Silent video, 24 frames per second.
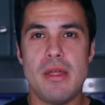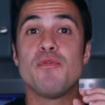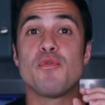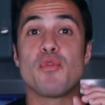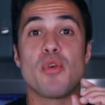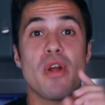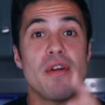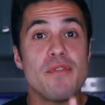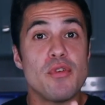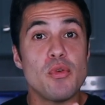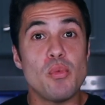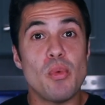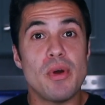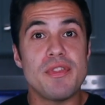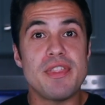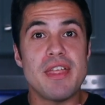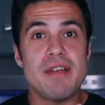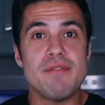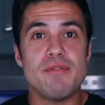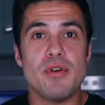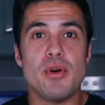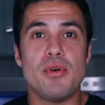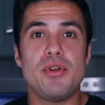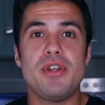For everyone
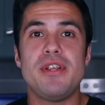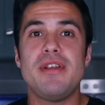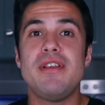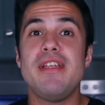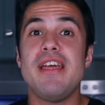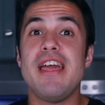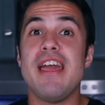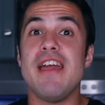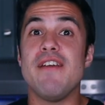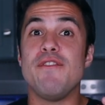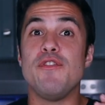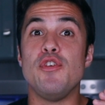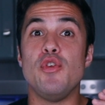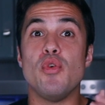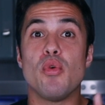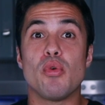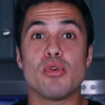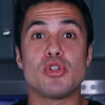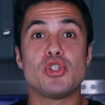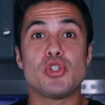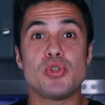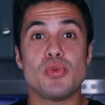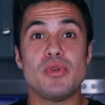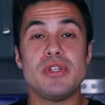that voted, if your
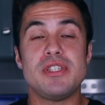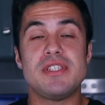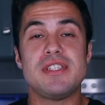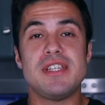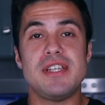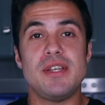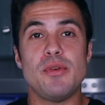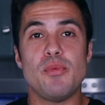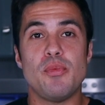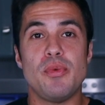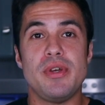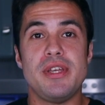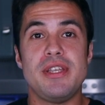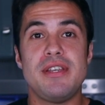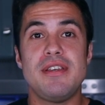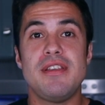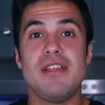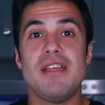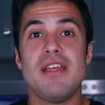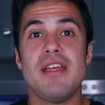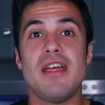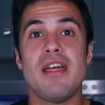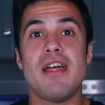choice didn't win,